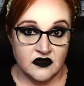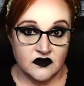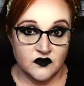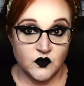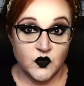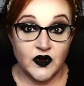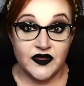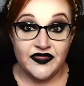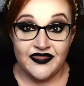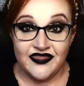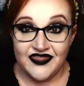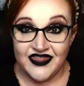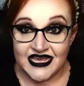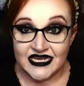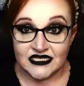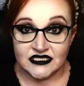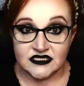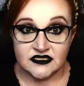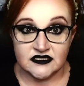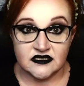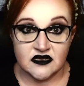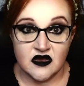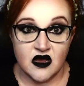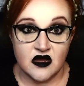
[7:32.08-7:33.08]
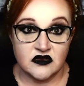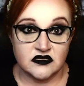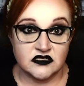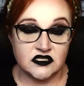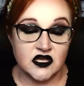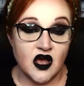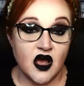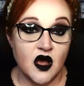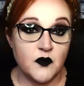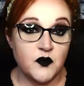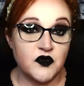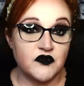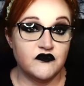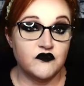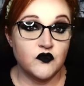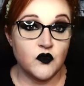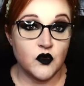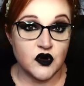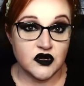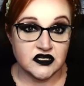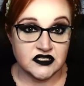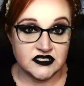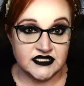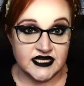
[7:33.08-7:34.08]
With this on top of
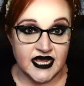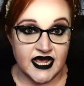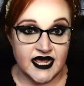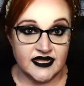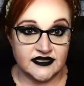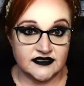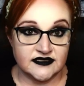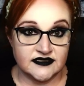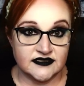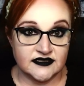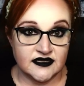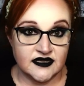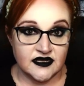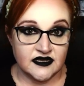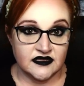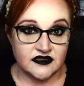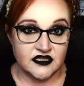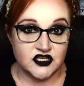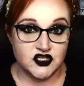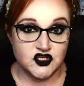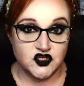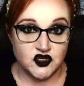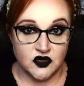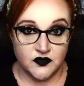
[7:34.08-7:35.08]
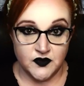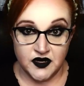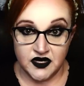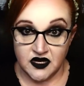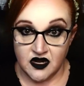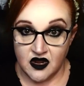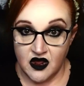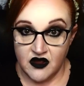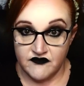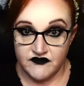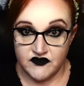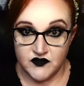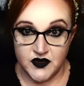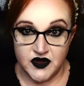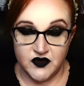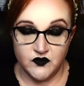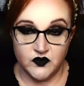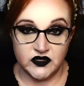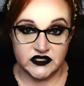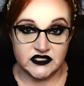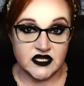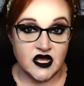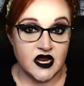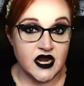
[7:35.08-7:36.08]
war debts, the German
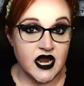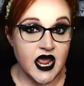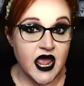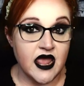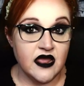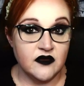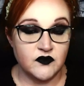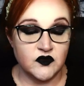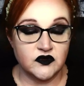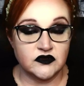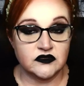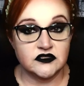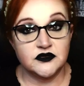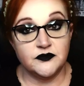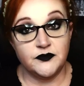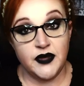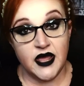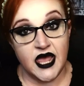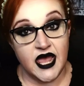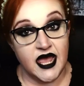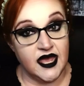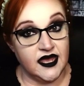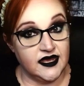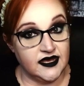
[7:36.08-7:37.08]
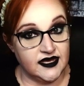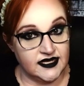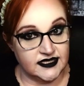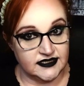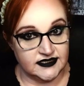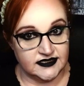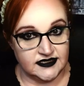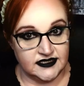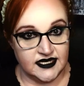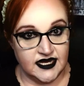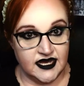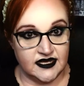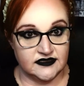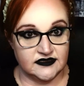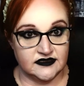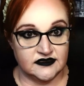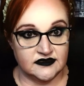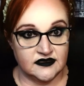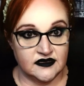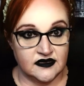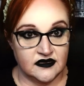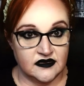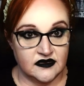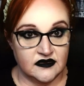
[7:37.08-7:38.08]
government was unable to pay its
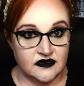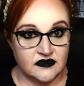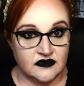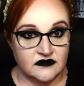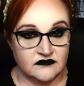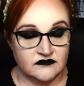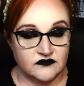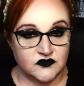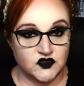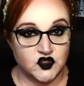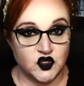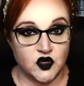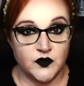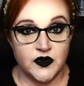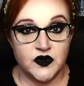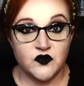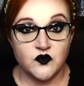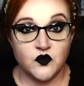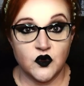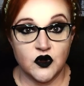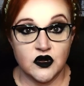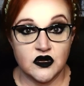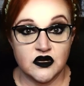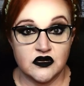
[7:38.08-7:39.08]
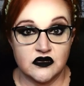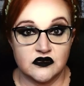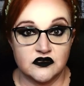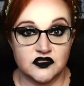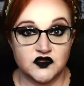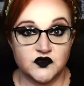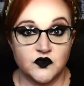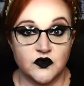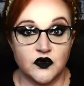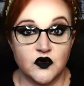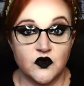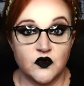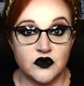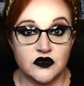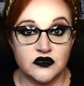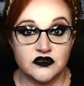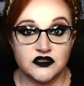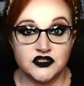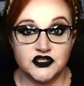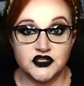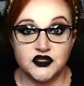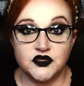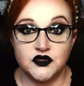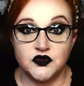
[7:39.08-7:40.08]
debts. German workers were
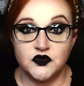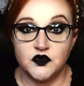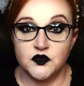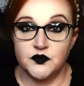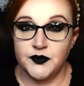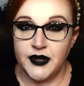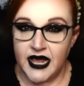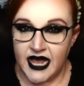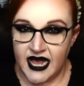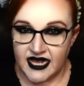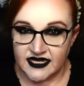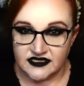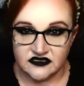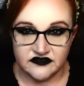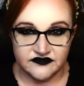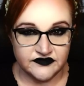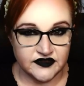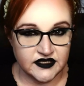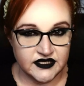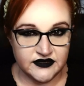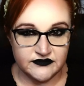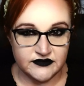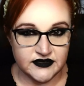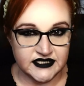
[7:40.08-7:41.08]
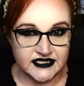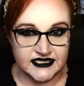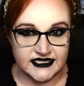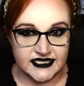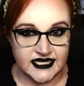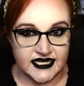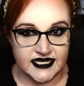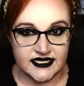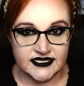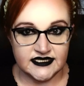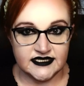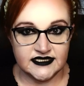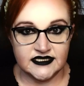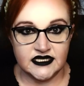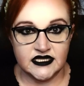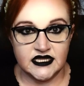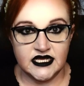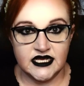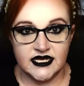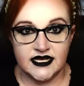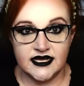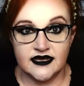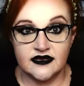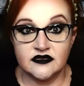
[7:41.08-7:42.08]
ordered to passively resist
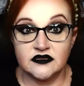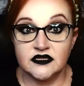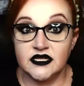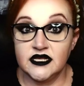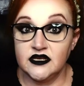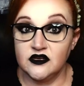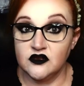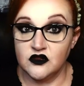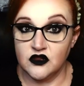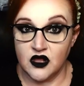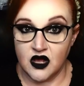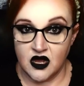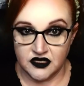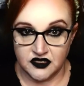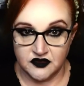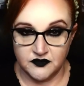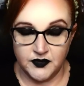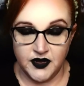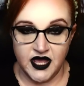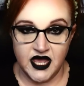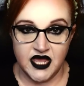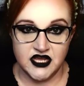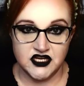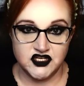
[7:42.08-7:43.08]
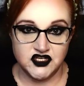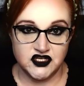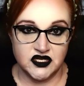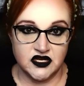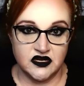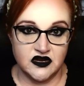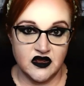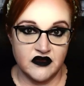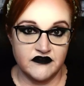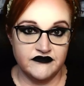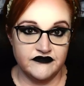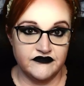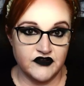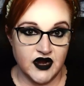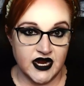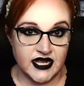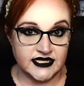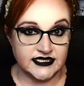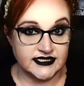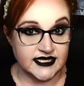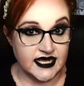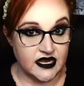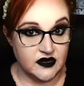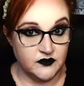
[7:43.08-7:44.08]
the illegal occupation of
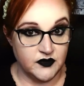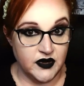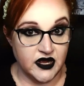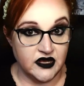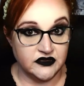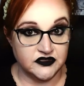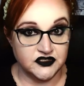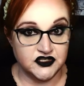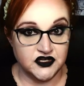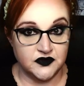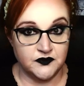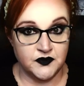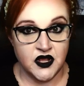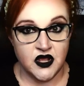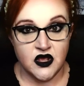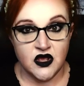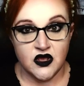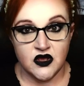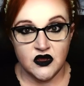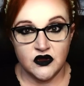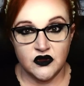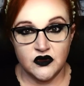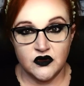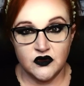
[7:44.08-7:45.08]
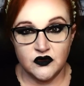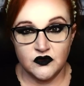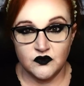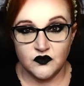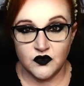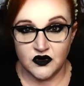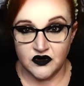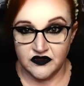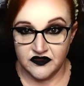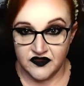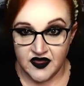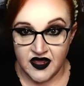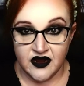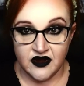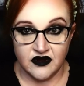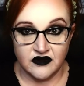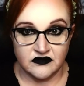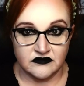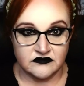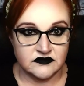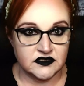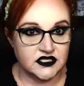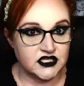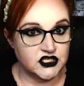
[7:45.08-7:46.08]
France and Belgium, who were
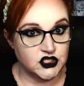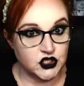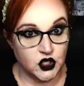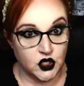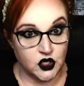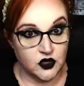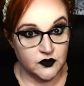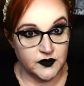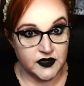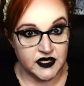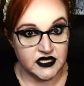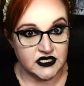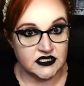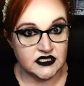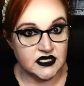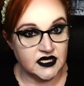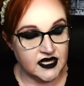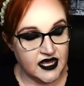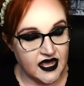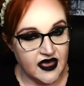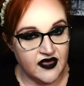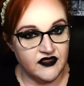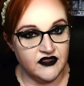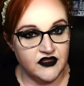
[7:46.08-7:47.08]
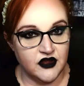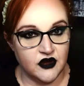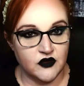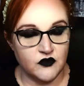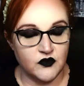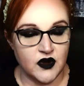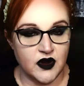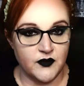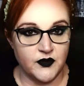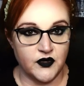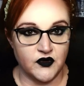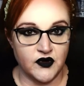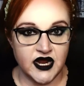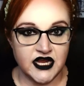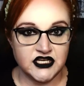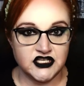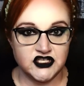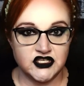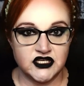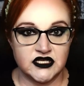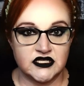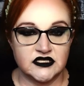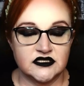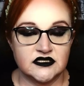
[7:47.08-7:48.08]
there determined to get their
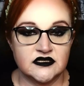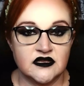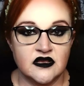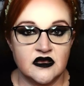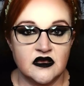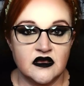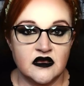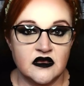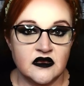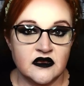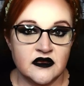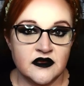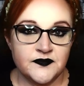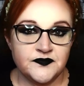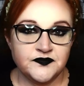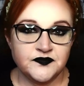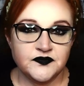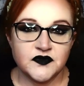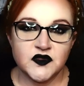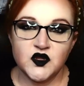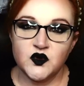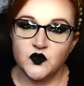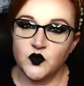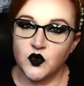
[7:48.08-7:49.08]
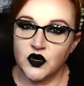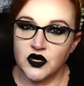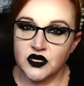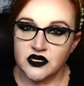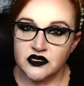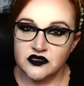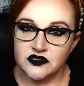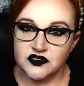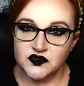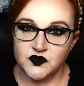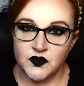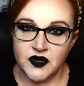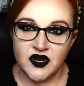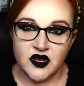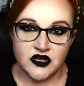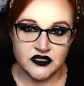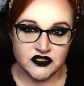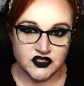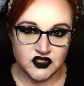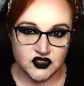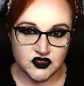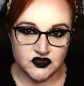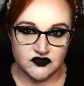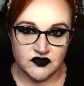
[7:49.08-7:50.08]
reparations. The workers went
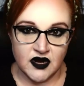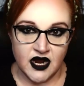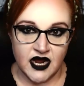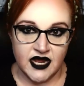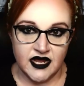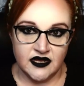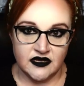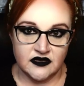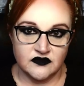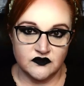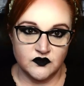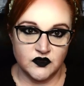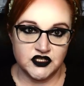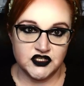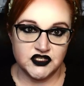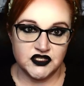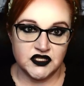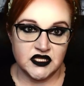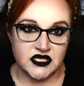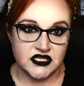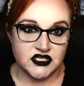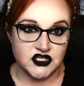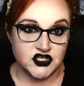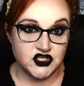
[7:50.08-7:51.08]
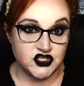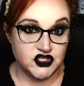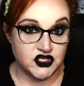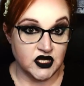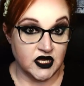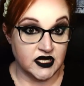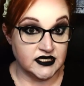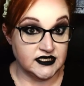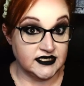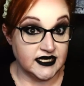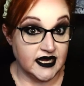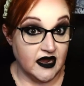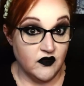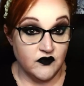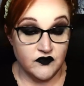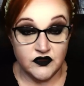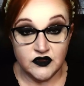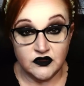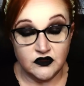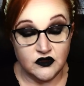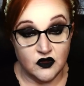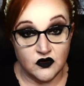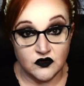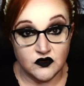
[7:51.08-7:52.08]
on strike, which then shut
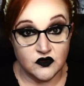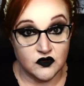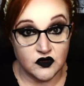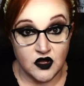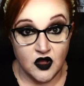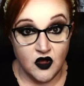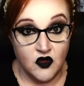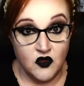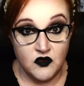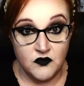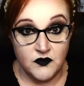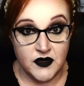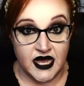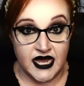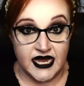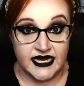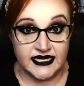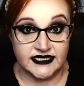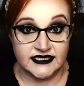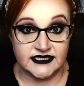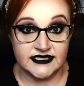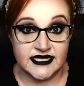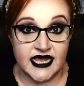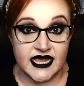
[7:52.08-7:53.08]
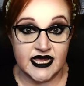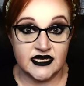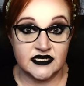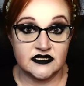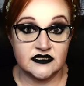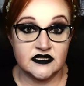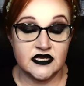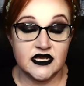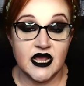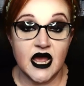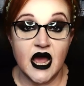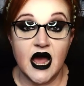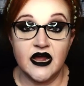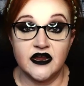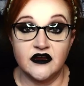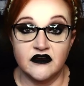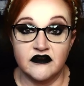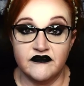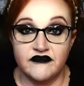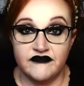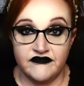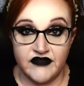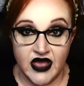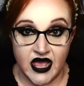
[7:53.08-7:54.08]
down the local coal mines and the
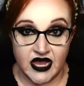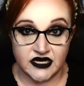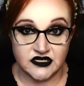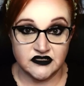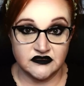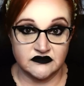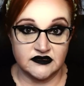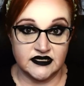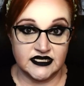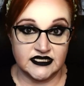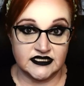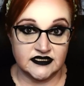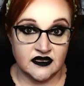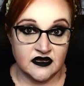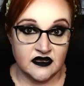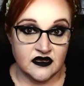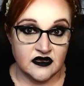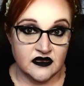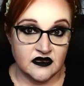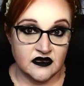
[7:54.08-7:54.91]
iron factories.